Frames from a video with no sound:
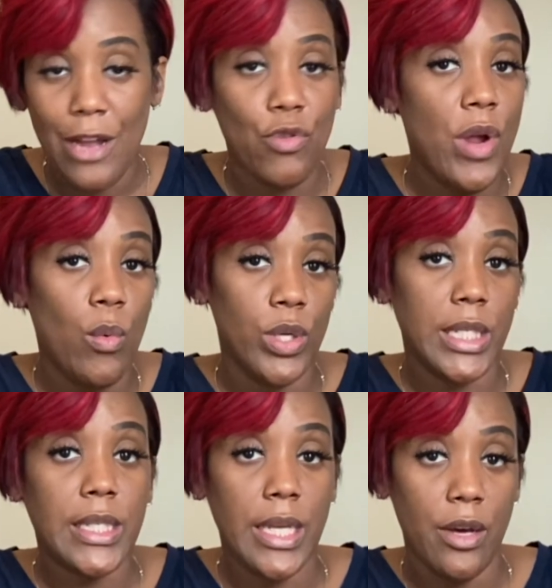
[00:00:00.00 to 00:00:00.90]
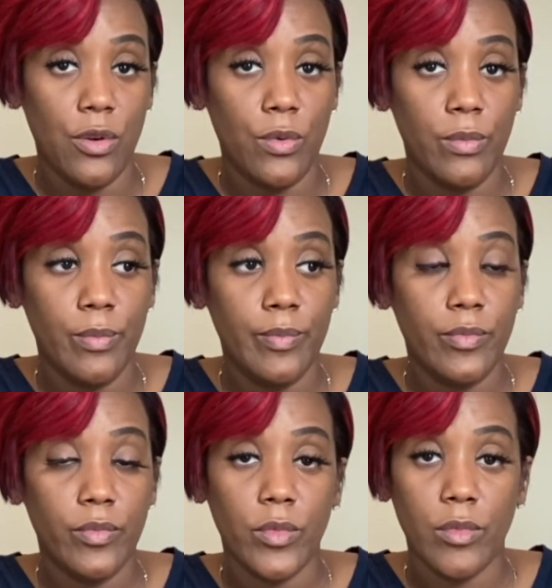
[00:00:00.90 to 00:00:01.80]
not want to settle,
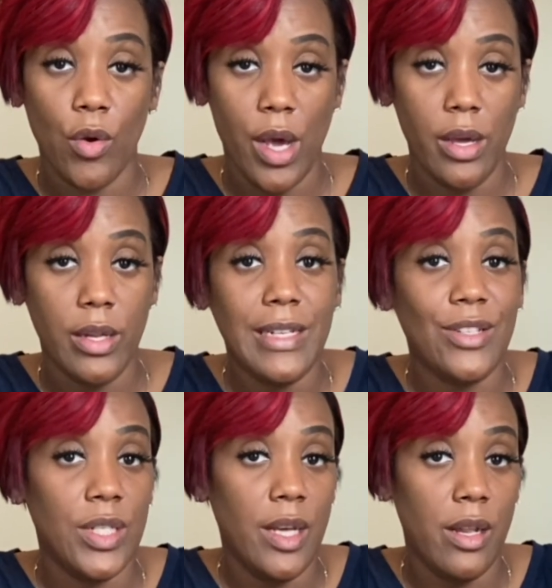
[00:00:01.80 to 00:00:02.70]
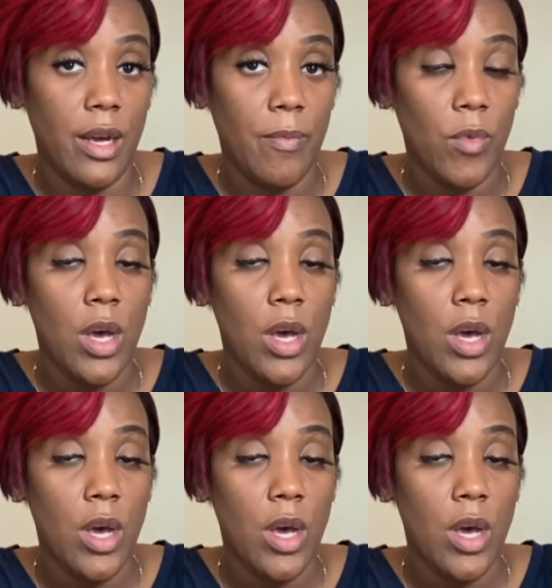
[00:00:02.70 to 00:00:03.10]
okay? Let's just say that.